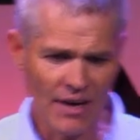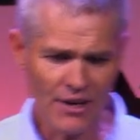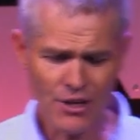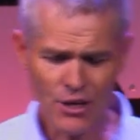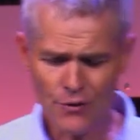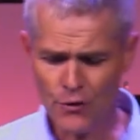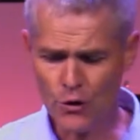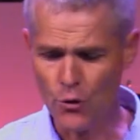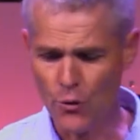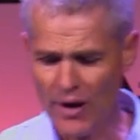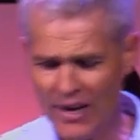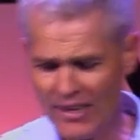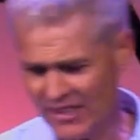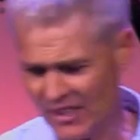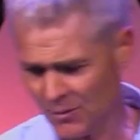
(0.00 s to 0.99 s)
I don't know if you
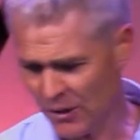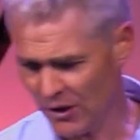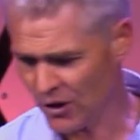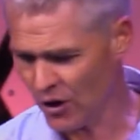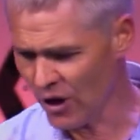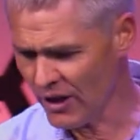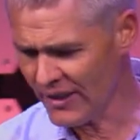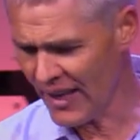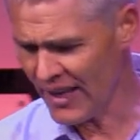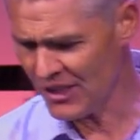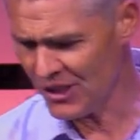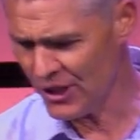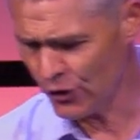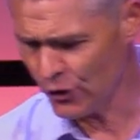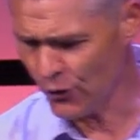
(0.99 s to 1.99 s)
realize this, but God
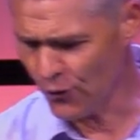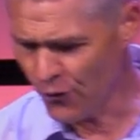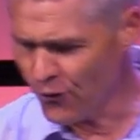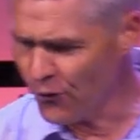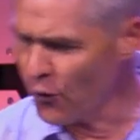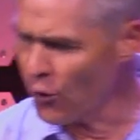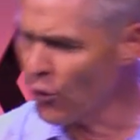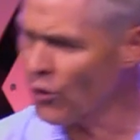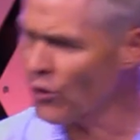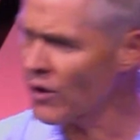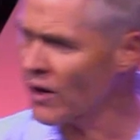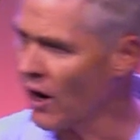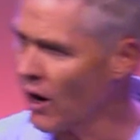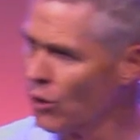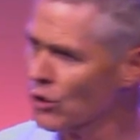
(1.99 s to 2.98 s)
actually took
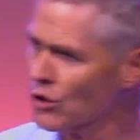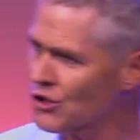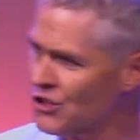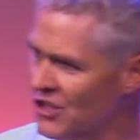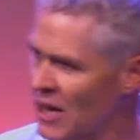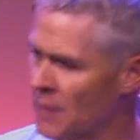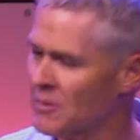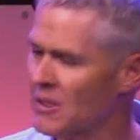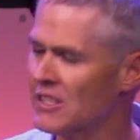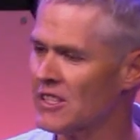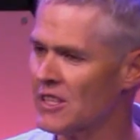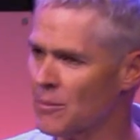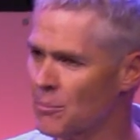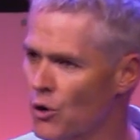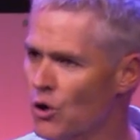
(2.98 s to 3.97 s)
4 whole chapters
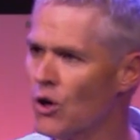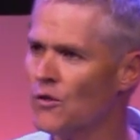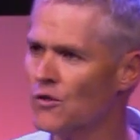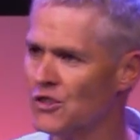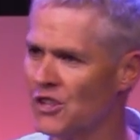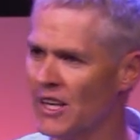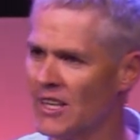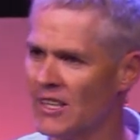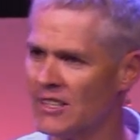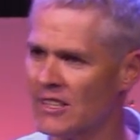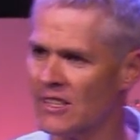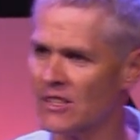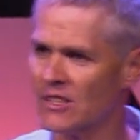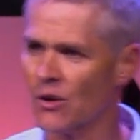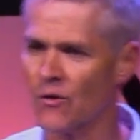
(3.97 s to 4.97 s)
in the book of
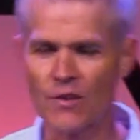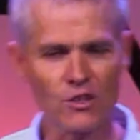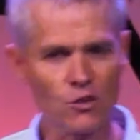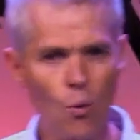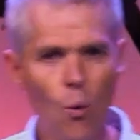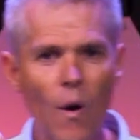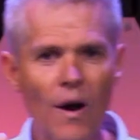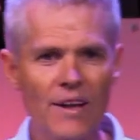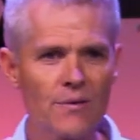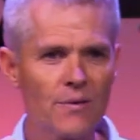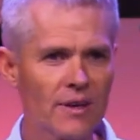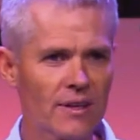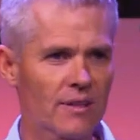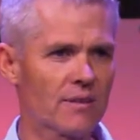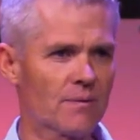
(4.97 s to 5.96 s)
Genesis on this one
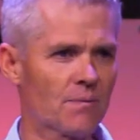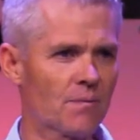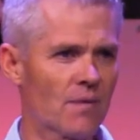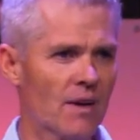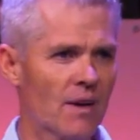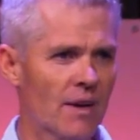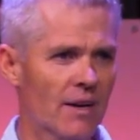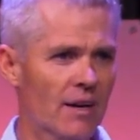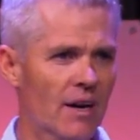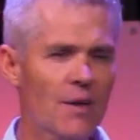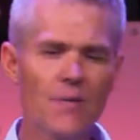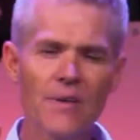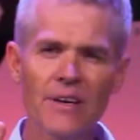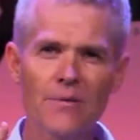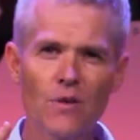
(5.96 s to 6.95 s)
event. And
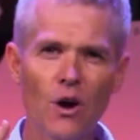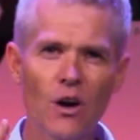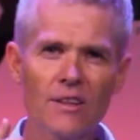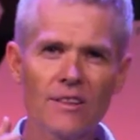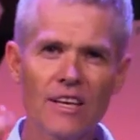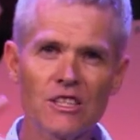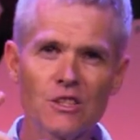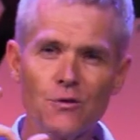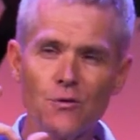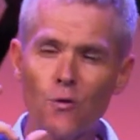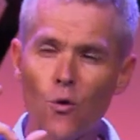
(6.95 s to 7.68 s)
I think if God takes